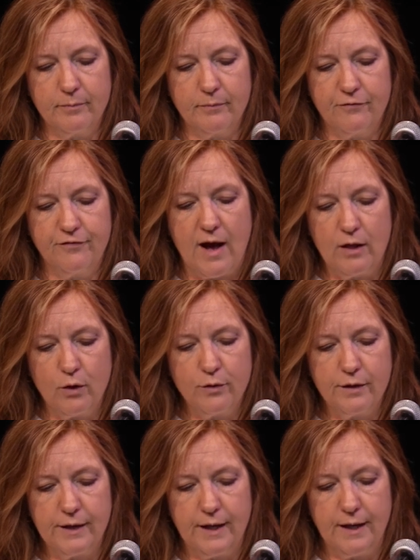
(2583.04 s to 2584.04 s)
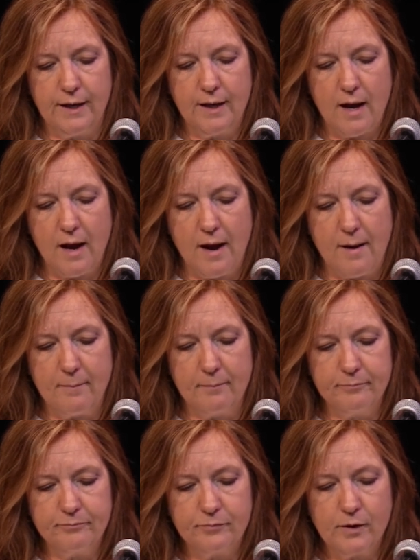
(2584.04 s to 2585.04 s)
follow the
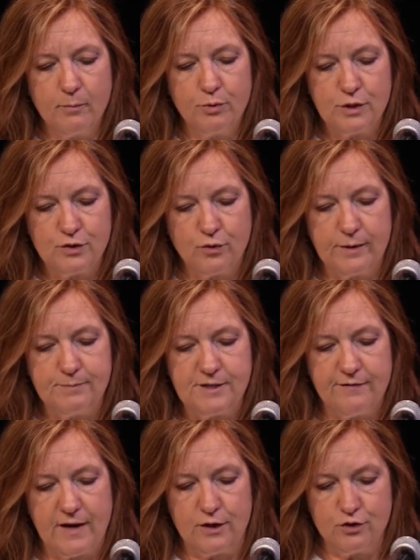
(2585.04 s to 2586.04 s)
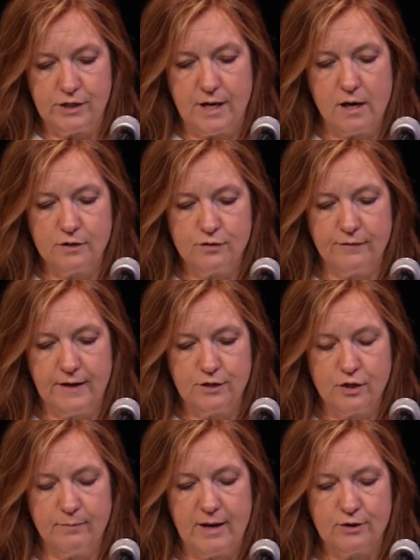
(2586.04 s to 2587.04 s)
prescriptive energy
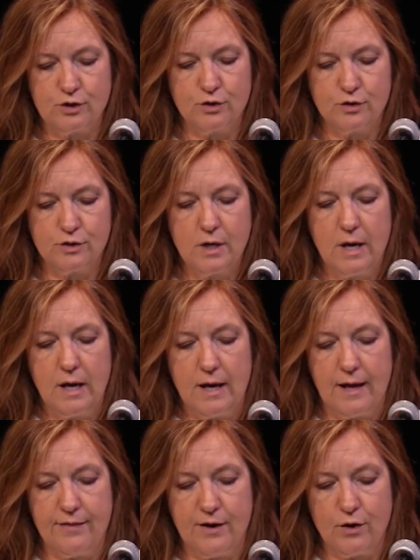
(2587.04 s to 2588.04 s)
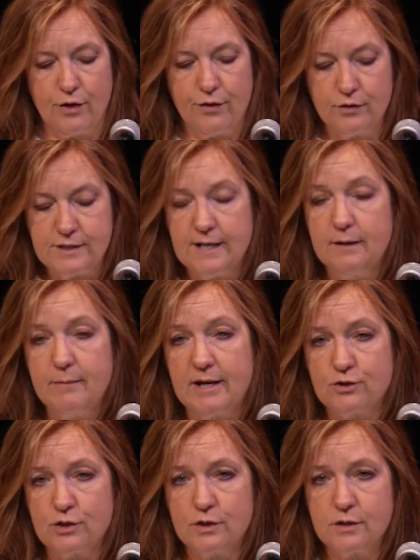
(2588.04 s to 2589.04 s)
conservation measures, and there are 13
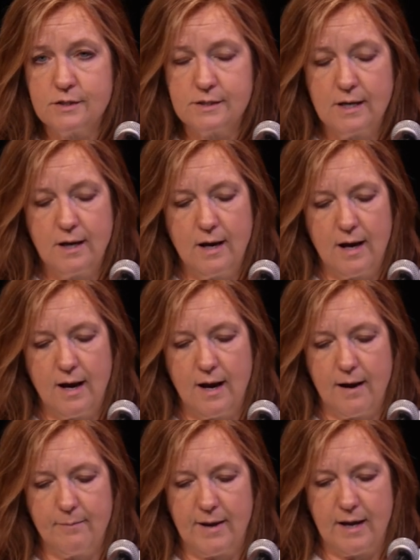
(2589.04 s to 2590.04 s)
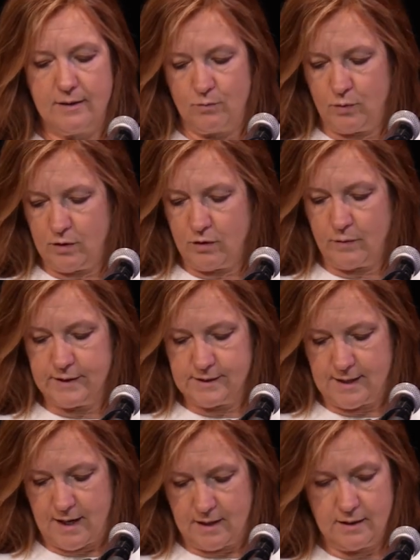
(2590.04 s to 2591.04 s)
measures, and we'll go
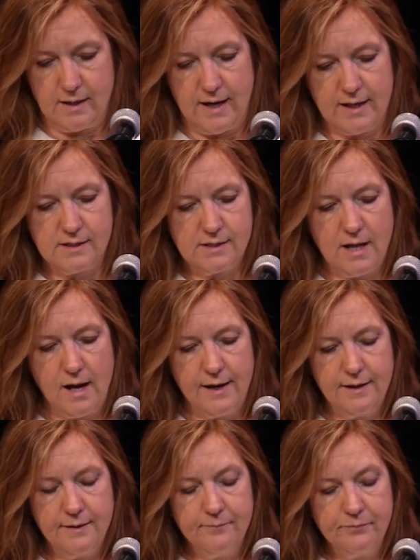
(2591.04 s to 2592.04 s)
into that in the next slide.